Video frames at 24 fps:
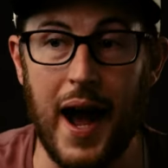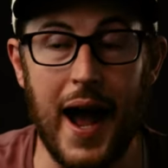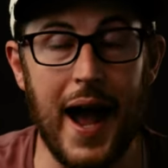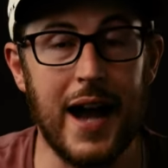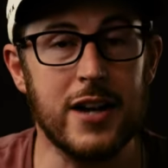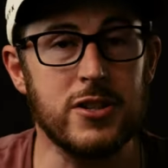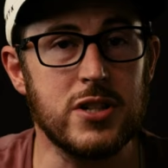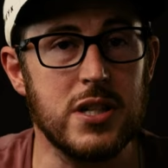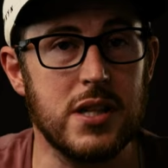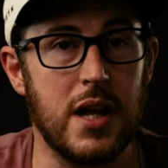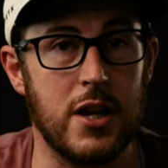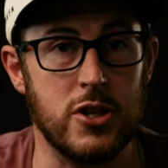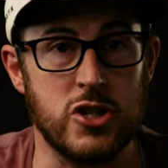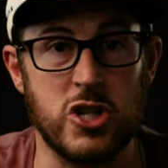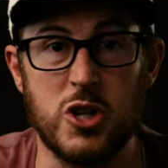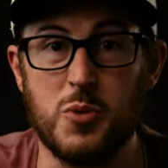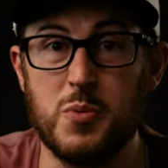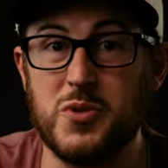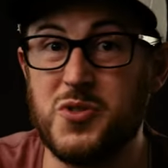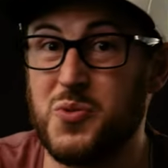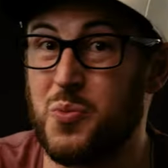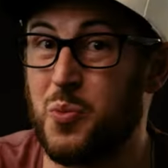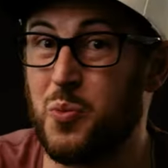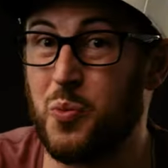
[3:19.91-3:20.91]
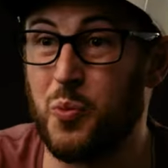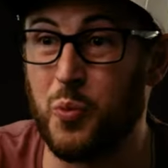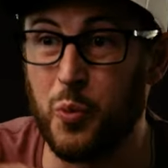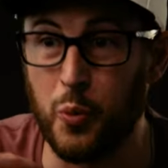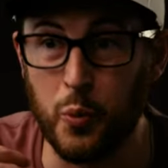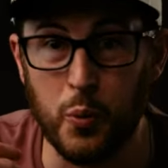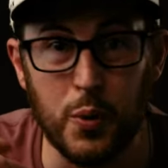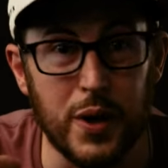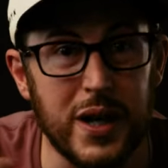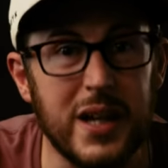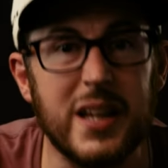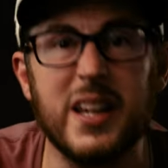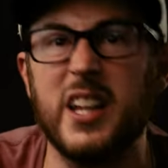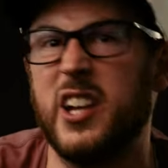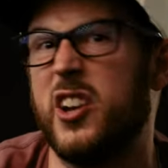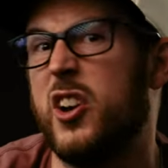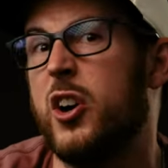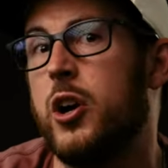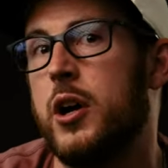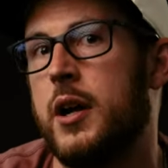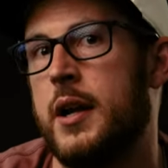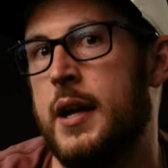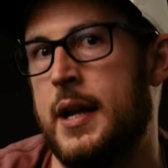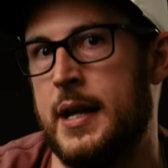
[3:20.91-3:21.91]
I actually thought she was really
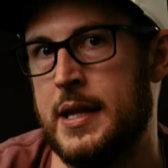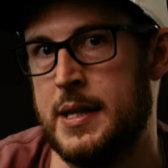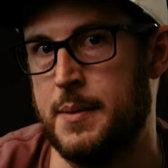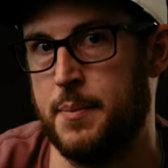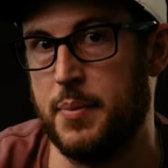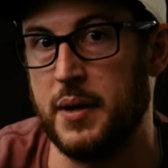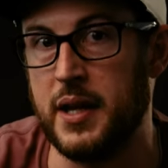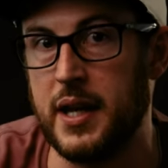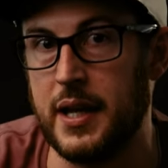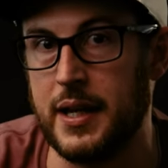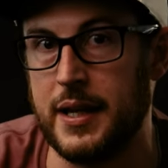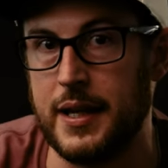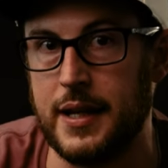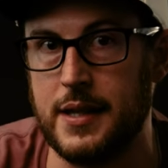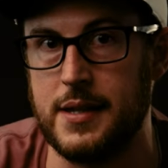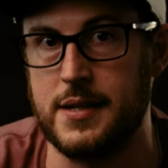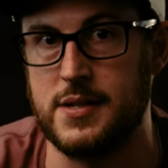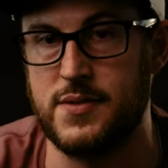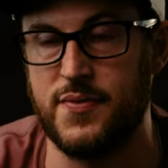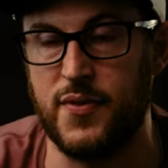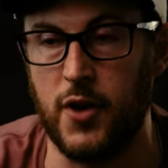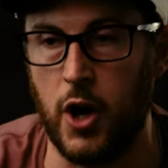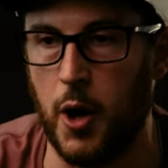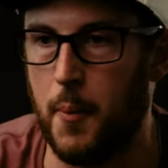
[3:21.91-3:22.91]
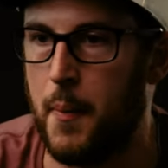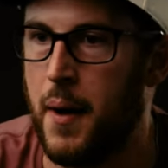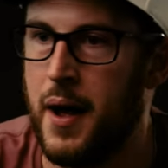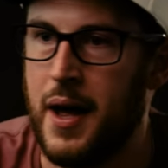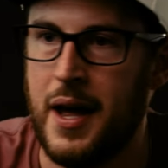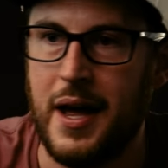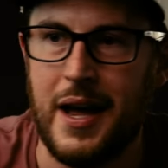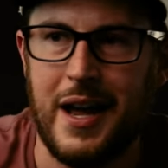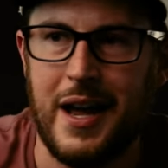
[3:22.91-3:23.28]
good in the beginning of this film.